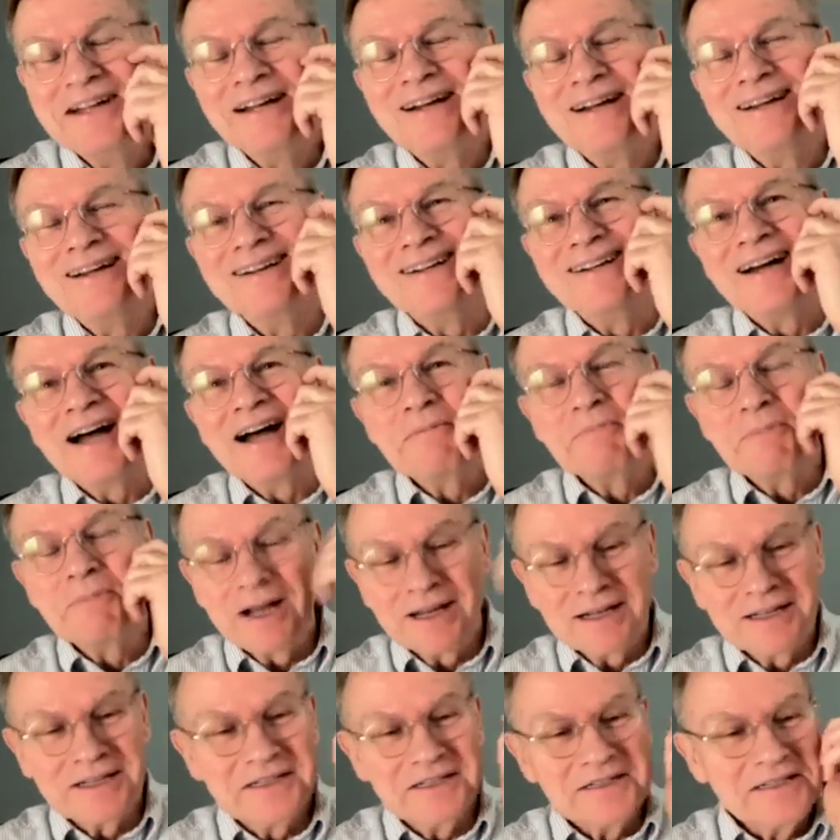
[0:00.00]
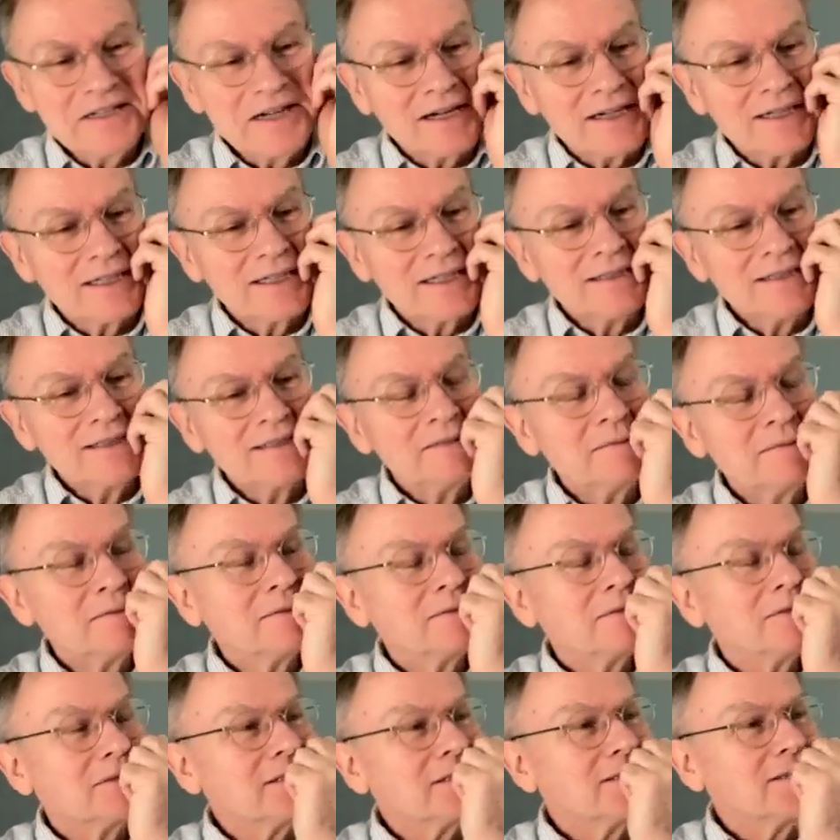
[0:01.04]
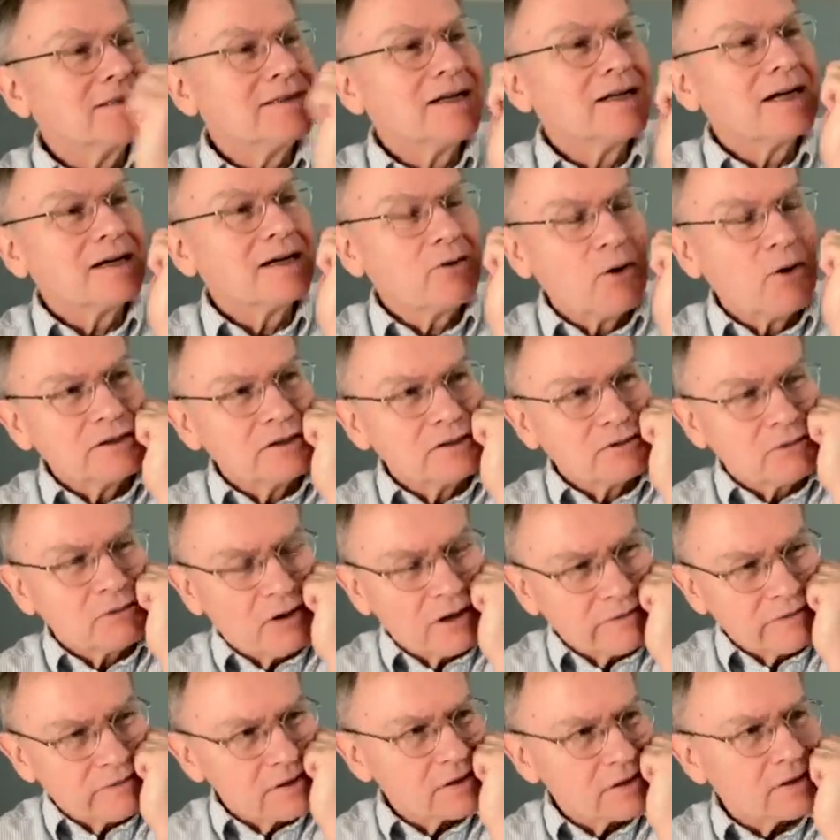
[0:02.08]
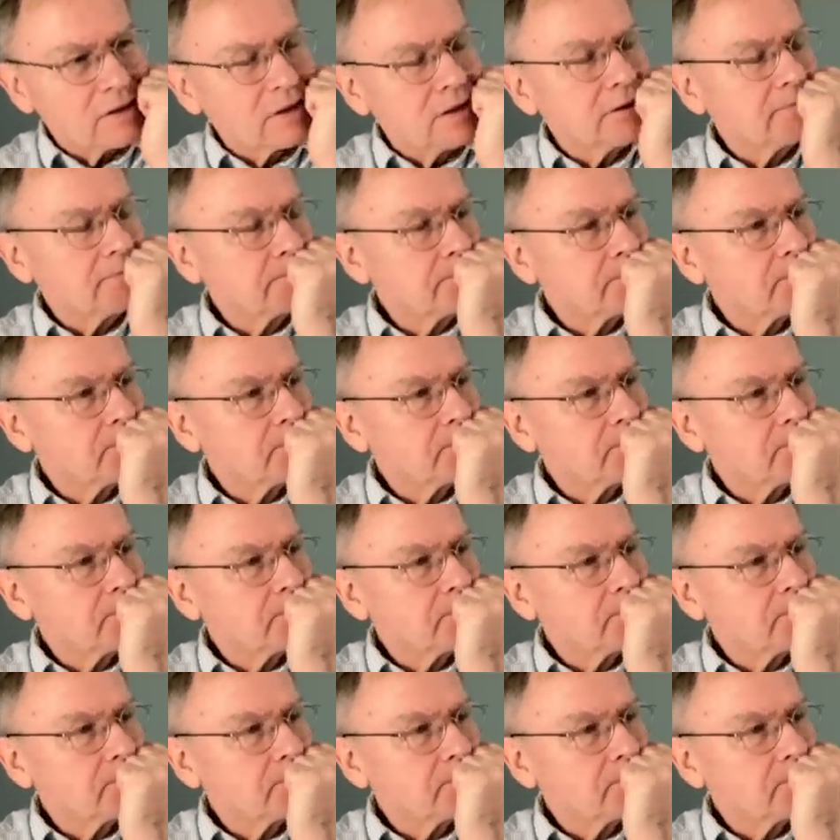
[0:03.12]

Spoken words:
I'm not going to duck, not quite so obviously.